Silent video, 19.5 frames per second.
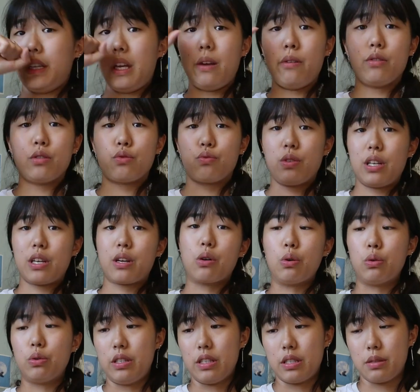It was really
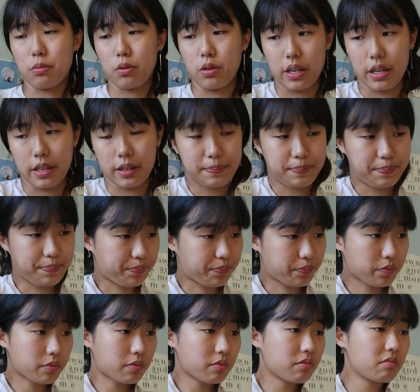cold this morning.
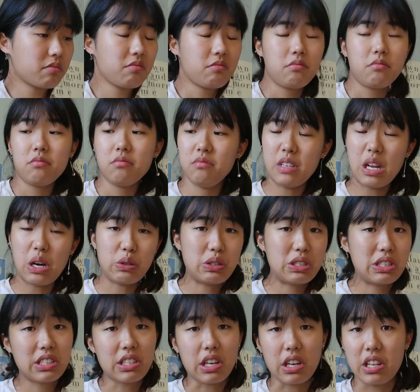Now
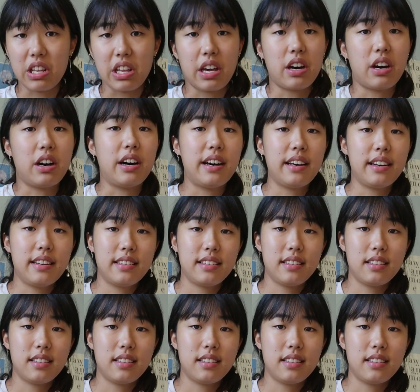it's suddenly hot.